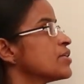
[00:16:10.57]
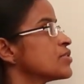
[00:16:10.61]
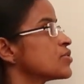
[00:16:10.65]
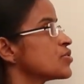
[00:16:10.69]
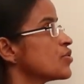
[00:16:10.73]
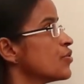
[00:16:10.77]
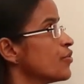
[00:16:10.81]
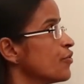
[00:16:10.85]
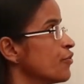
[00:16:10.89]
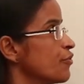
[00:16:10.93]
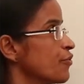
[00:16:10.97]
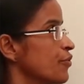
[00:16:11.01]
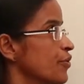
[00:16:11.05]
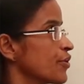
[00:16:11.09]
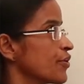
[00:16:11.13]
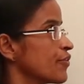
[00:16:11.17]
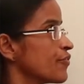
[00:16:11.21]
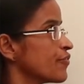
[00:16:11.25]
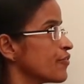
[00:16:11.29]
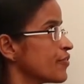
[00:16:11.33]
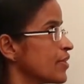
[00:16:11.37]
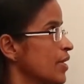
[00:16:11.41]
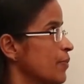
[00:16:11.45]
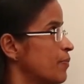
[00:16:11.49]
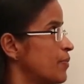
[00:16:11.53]
So
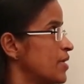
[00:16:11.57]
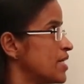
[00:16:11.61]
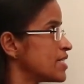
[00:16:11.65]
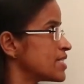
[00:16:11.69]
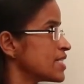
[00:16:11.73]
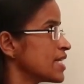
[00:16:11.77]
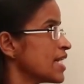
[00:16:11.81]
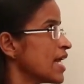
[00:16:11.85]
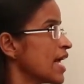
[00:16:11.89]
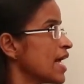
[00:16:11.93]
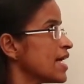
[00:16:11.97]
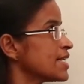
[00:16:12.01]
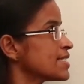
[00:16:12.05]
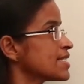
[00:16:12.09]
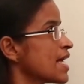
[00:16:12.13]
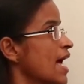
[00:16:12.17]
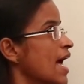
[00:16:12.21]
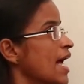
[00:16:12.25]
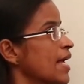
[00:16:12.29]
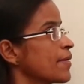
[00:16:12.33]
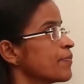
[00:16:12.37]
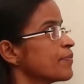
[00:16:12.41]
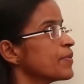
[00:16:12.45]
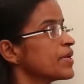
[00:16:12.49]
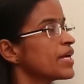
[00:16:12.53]
if the person has
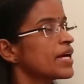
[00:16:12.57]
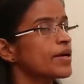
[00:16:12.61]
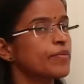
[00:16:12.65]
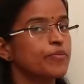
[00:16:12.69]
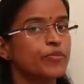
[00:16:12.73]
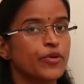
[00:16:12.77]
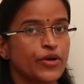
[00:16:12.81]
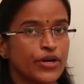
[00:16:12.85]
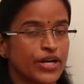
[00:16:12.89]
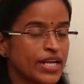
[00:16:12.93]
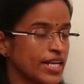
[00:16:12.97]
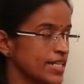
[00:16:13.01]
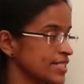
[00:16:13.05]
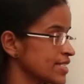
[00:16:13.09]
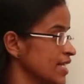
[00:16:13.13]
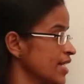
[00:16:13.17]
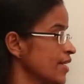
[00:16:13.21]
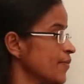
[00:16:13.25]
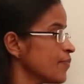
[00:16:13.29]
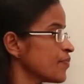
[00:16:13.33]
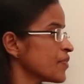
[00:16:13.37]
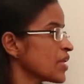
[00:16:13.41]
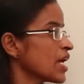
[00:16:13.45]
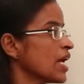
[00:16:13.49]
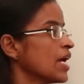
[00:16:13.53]
IPR
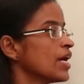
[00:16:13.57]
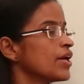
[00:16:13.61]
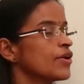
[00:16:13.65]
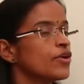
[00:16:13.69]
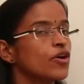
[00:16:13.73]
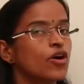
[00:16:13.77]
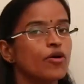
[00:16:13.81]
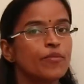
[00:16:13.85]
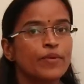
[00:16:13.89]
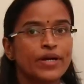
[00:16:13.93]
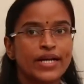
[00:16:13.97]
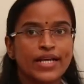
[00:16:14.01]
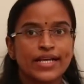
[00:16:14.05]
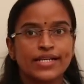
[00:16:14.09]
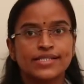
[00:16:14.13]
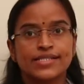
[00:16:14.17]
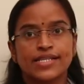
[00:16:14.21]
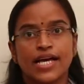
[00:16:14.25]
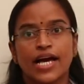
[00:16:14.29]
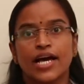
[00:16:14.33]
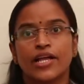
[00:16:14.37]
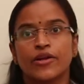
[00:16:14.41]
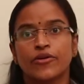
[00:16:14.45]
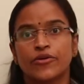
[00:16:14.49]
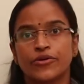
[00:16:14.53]
protection, nobody is
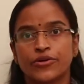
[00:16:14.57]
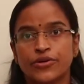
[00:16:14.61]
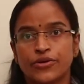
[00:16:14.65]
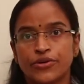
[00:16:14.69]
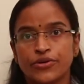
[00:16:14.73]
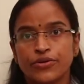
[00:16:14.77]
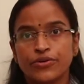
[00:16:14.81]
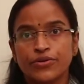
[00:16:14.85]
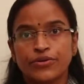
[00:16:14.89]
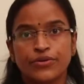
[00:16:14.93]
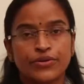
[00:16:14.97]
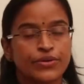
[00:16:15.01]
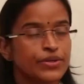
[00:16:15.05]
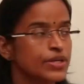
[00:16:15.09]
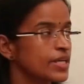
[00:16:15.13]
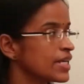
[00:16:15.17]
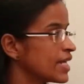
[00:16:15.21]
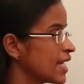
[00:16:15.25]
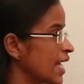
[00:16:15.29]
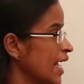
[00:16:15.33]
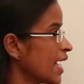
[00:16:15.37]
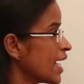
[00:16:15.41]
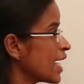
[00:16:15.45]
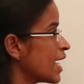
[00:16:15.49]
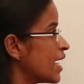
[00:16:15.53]
allowed to
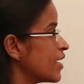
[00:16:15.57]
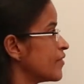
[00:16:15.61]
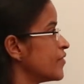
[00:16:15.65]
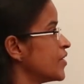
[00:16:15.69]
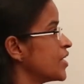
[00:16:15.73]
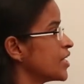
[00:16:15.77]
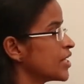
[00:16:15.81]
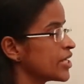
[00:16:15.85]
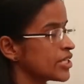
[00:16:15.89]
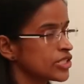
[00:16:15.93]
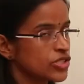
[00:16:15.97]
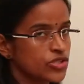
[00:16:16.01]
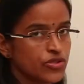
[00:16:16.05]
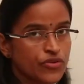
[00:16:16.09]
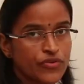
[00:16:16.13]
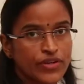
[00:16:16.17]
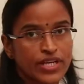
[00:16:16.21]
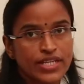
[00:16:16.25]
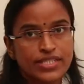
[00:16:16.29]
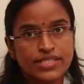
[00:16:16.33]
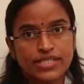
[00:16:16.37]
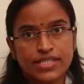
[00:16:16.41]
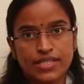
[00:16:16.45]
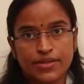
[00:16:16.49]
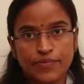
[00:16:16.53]
take advantage of
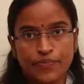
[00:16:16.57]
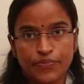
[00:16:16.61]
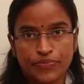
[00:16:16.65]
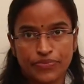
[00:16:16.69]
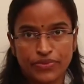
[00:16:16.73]
his